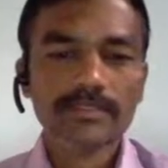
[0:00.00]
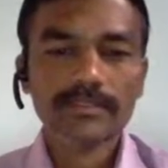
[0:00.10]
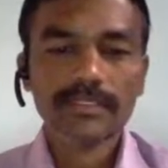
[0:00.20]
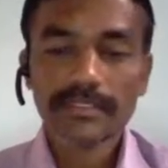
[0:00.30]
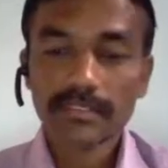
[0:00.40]

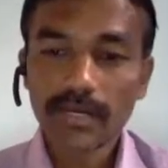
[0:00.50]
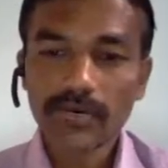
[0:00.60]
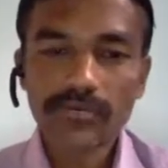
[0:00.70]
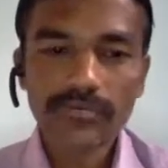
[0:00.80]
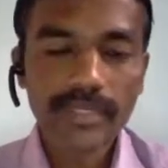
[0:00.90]
This is
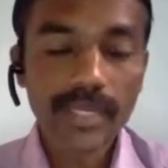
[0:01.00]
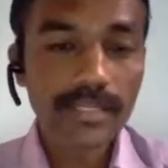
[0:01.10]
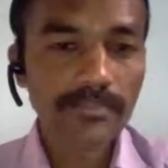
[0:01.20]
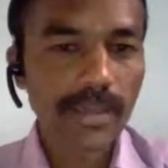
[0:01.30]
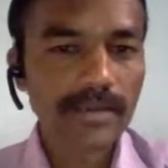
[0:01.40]
how we
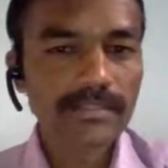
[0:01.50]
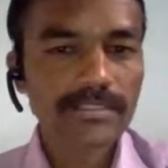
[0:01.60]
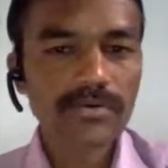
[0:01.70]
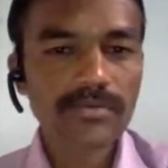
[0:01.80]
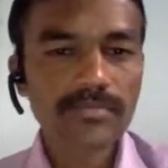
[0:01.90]
can package
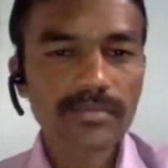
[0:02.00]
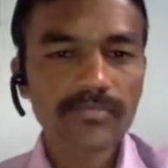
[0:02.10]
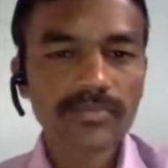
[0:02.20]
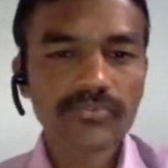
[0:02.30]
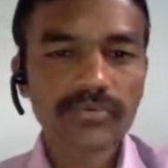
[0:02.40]
our
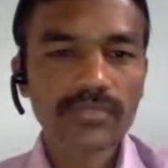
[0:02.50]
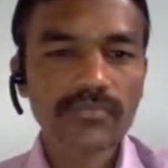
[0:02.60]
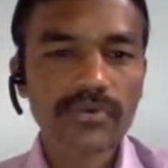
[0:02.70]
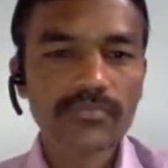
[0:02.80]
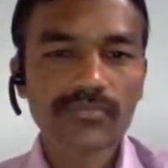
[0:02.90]
visual
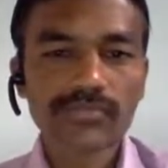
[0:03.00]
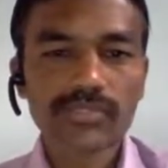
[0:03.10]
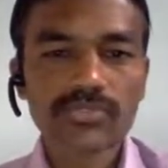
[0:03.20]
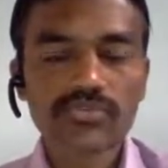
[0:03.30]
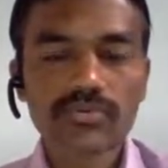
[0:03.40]
from
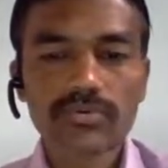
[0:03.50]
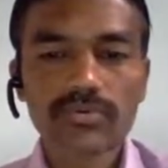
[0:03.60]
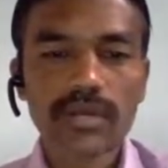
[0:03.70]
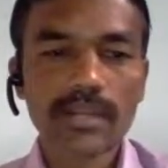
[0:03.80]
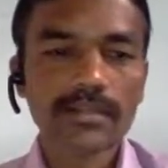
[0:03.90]
Visual
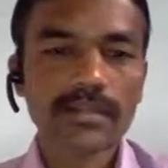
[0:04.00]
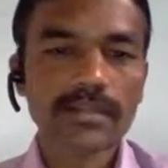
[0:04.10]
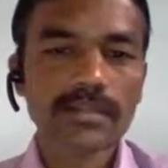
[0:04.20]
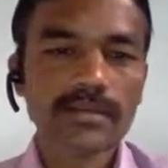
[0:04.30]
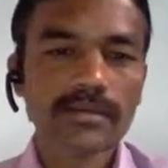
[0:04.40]
Studio, and
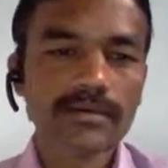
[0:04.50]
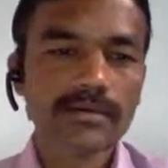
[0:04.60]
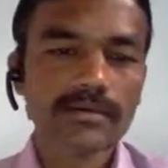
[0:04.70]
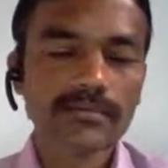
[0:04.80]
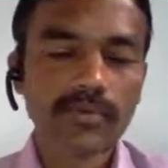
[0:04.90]
then
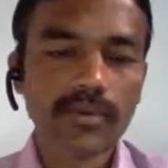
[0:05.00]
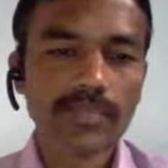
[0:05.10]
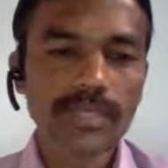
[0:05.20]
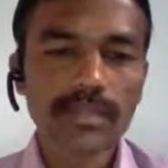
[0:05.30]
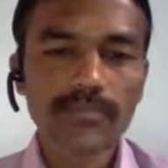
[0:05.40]
from
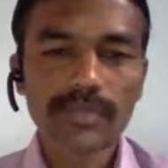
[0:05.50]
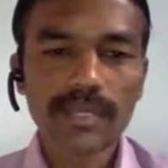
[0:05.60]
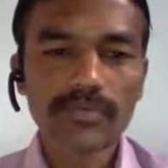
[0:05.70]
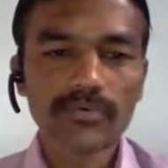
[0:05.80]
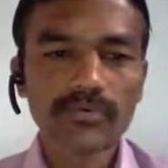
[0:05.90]
there we
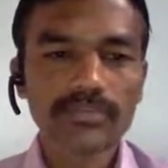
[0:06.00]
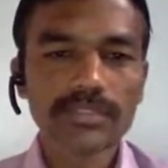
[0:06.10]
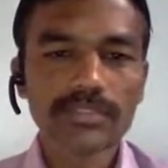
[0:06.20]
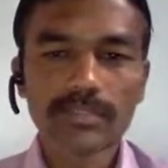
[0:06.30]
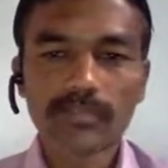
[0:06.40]
can use
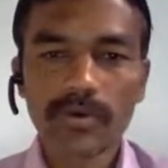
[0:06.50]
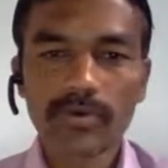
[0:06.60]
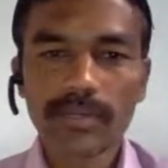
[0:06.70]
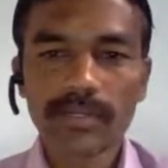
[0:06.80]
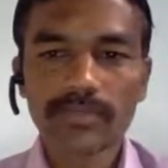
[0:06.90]
this in
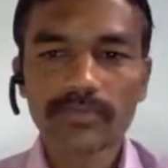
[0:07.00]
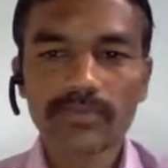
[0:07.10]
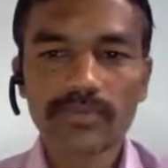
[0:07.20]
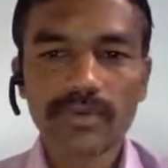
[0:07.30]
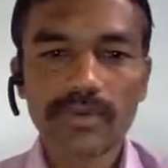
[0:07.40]
Power BI
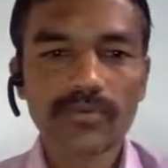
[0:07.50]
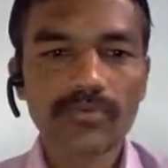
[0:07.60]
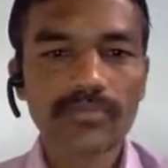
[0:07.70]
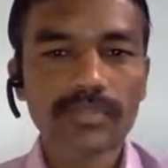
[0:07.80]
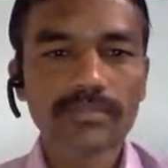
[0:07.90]
Desktop. I
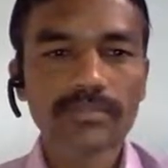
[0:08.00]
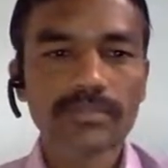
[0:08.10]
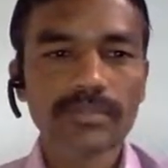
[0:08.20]
hope this